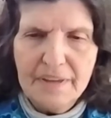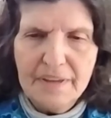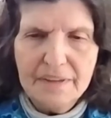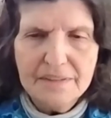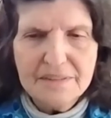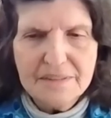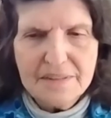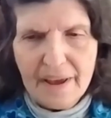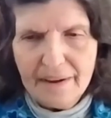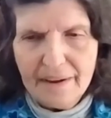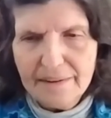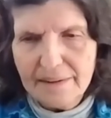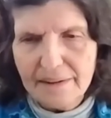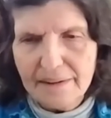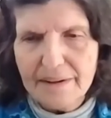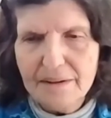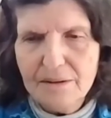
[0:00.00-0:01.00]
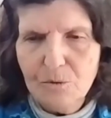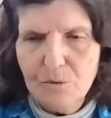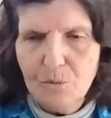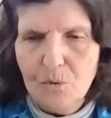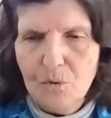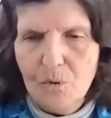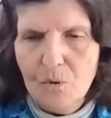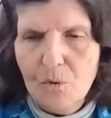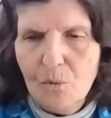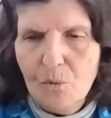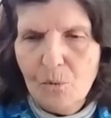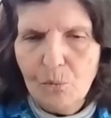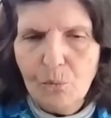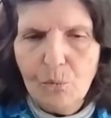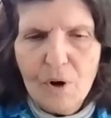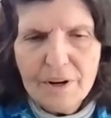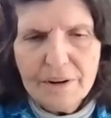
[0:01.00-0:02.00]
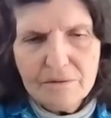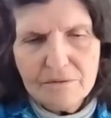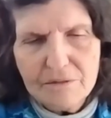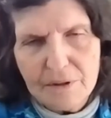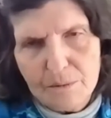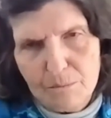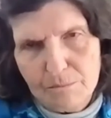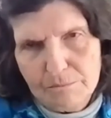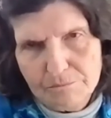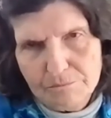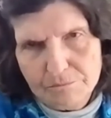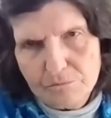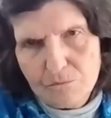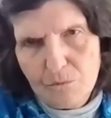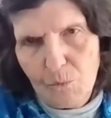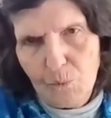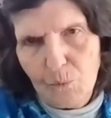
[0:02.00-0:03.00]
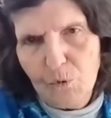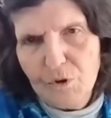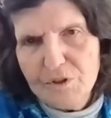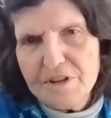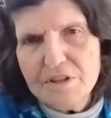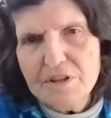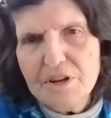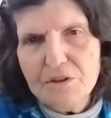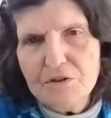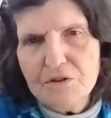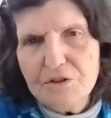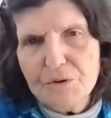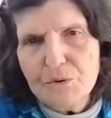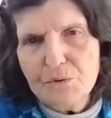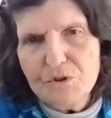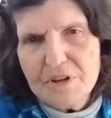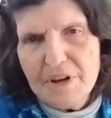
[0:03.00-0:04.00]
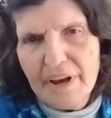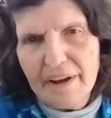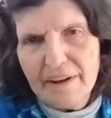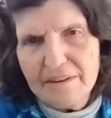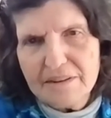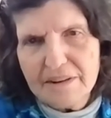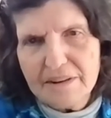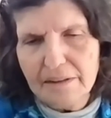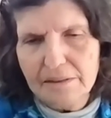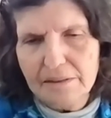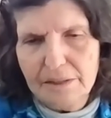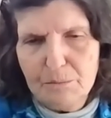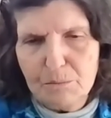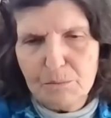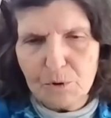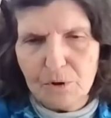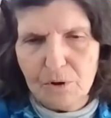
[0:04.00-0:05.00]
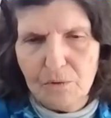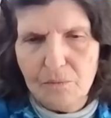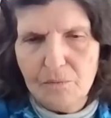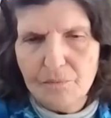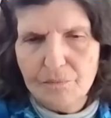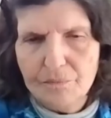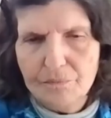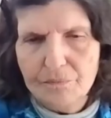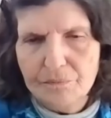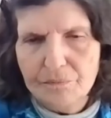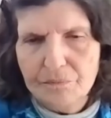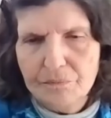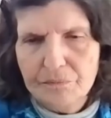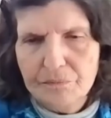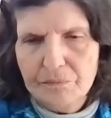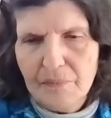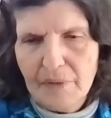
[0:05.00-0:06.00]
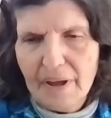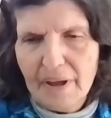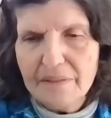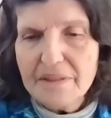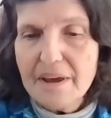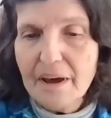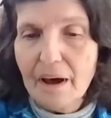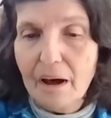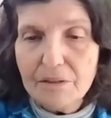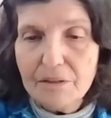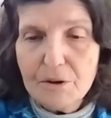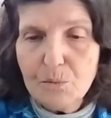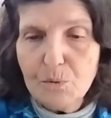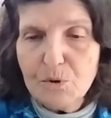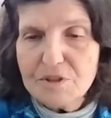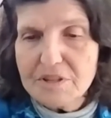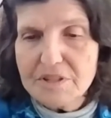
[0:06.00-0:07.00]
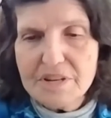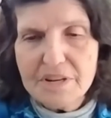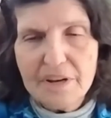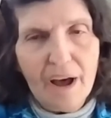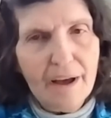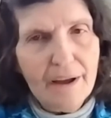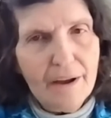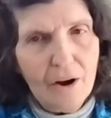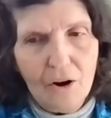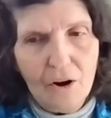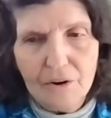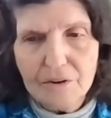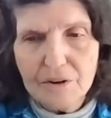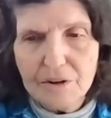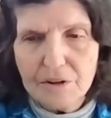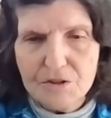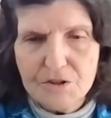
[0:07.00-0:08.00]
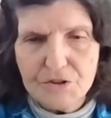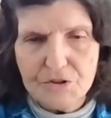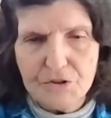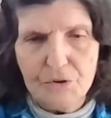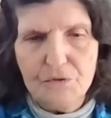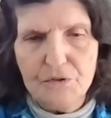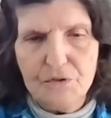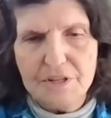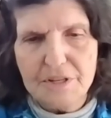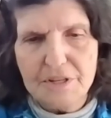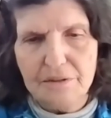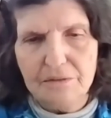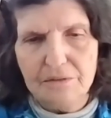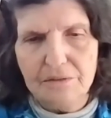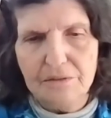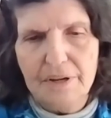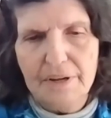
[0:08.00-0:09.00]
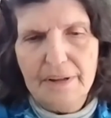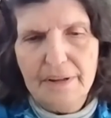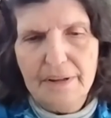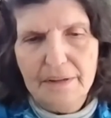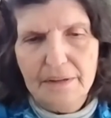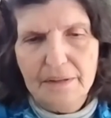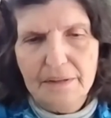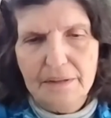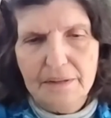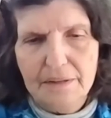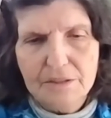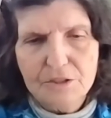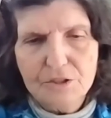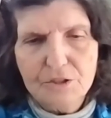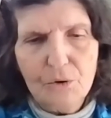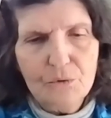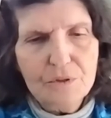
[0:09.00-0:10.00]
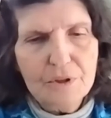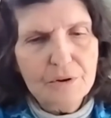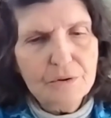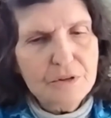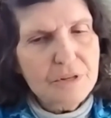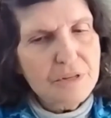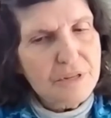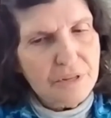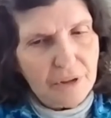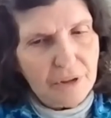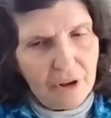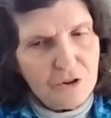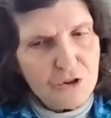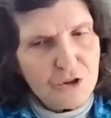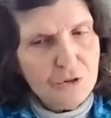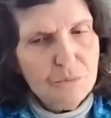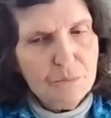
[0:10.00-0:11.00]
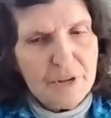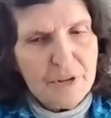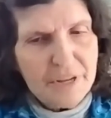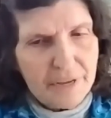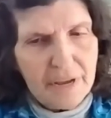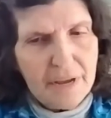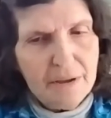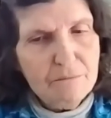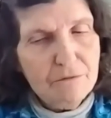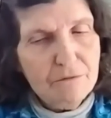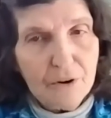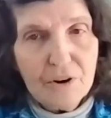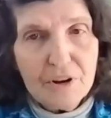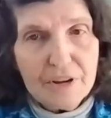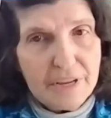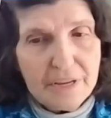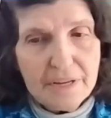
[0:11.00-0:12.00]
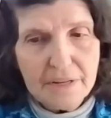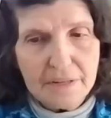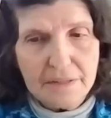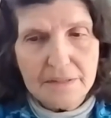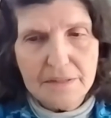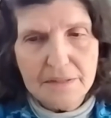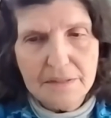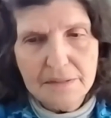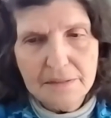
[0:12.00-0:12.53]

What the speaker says: Sadly, one of them was an enthusiastic liberal, and the other was a die-hard conservative. So their discussion became very heated.